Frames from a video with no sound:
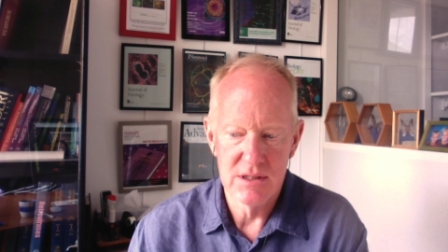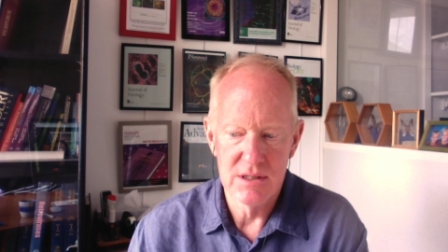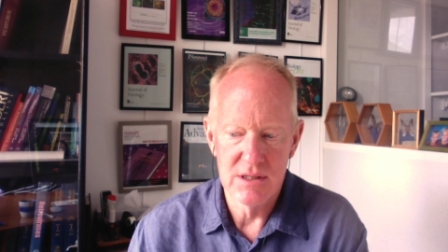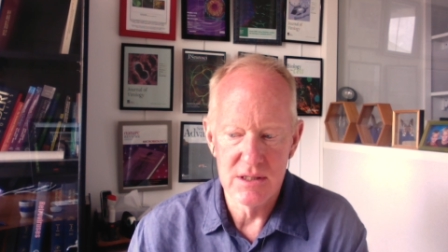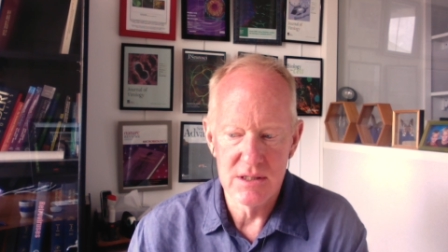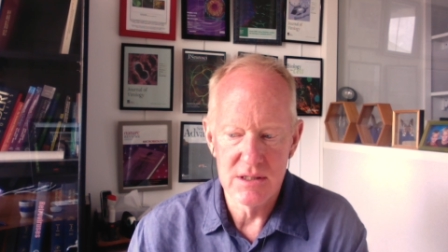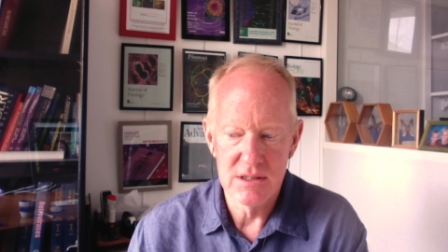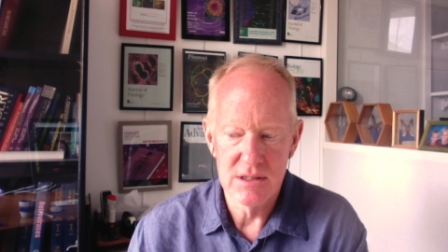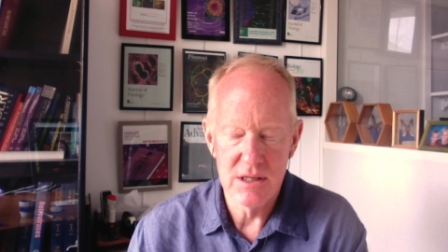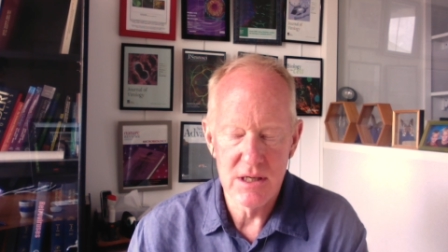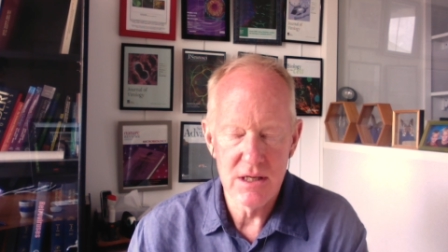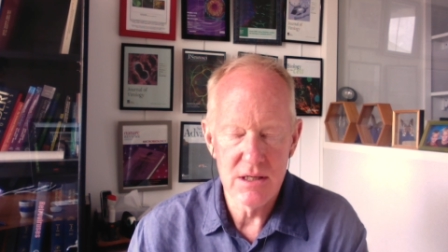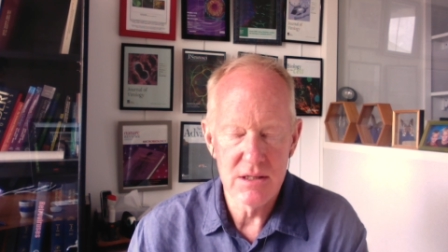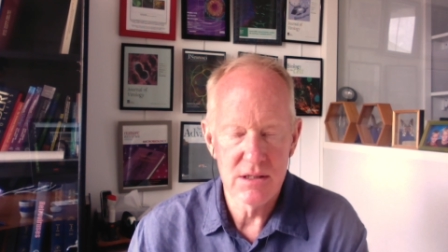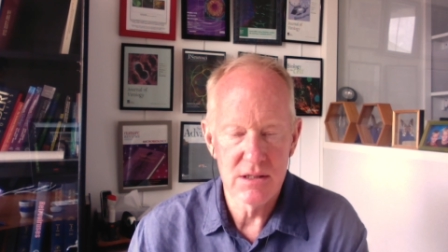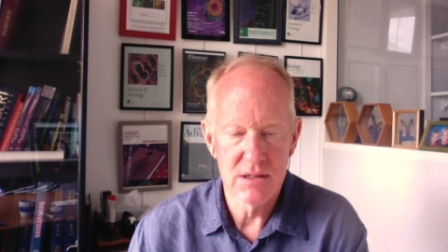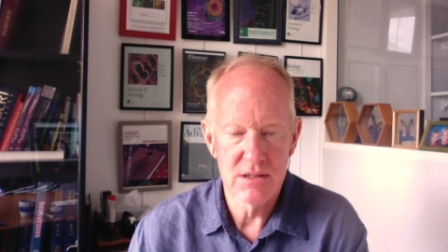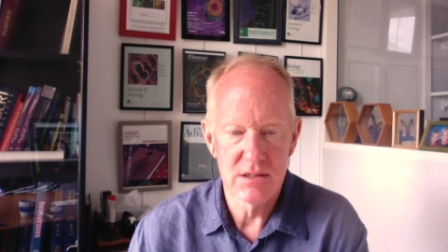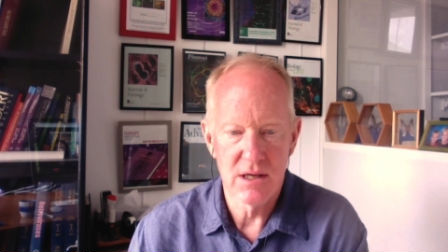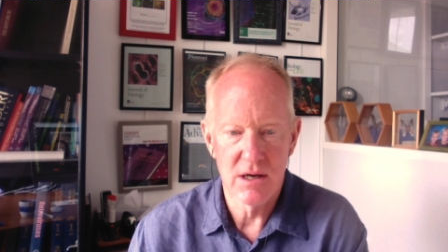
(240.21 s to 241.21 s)

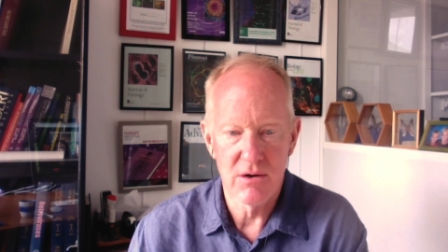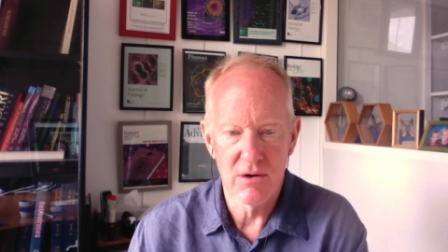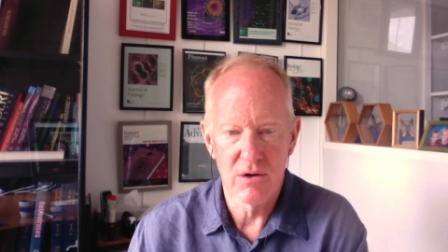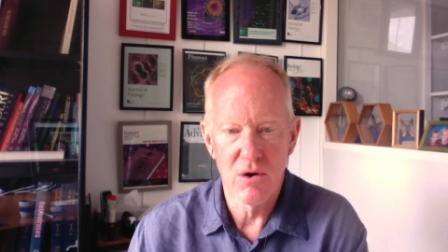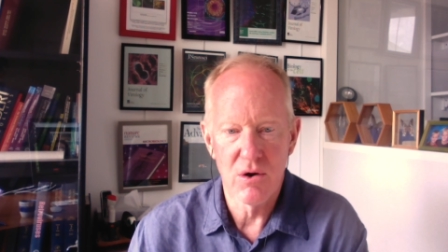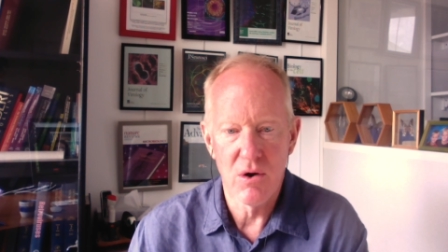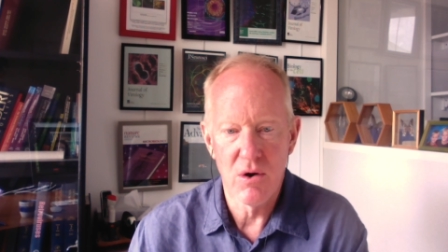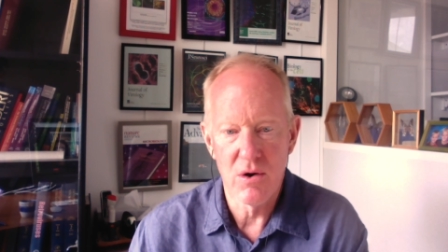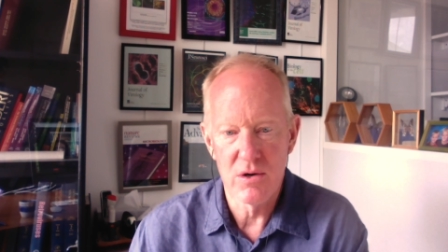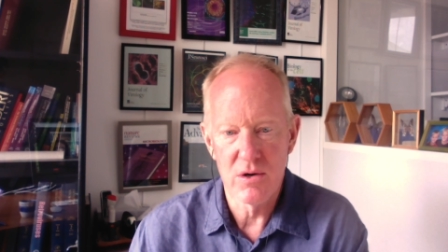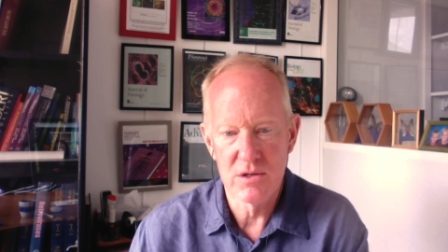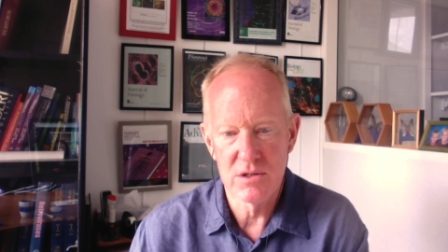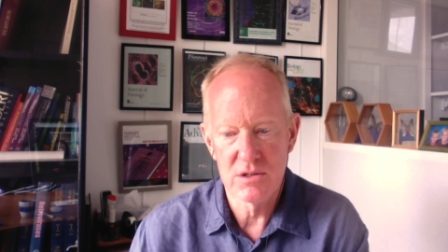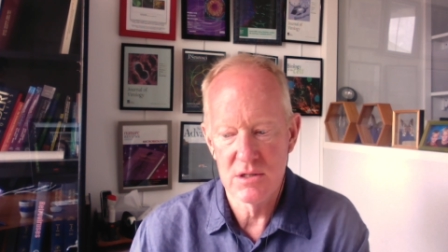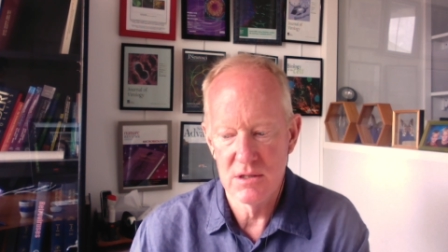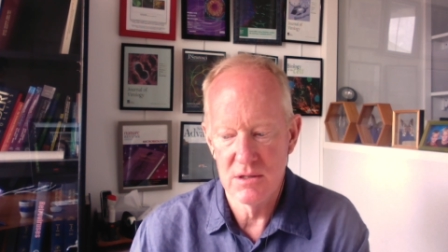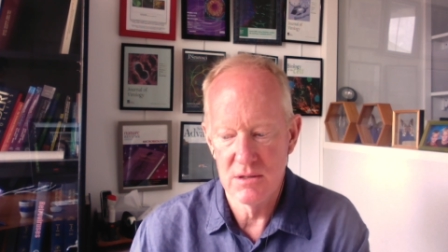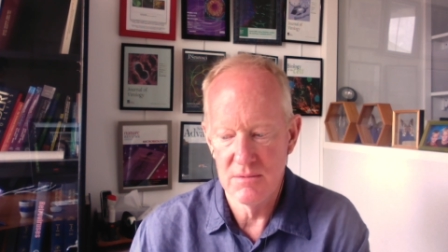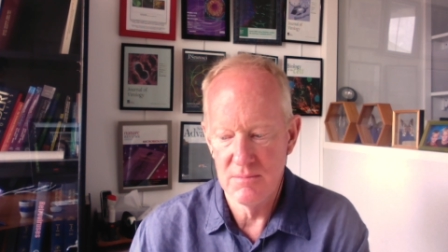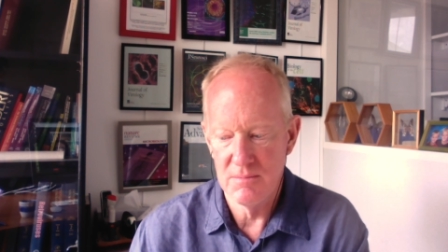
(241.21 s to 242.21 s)
diseases that are
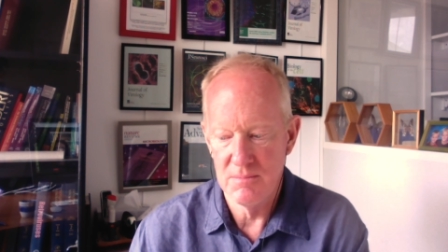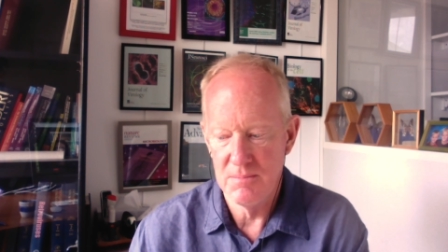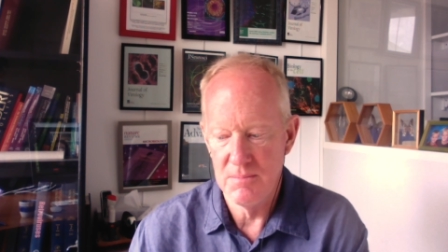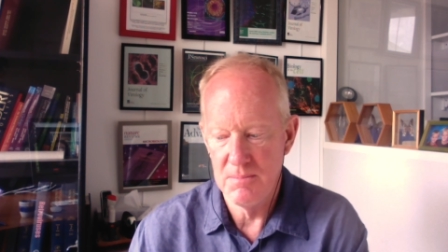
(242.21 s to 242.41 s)
caused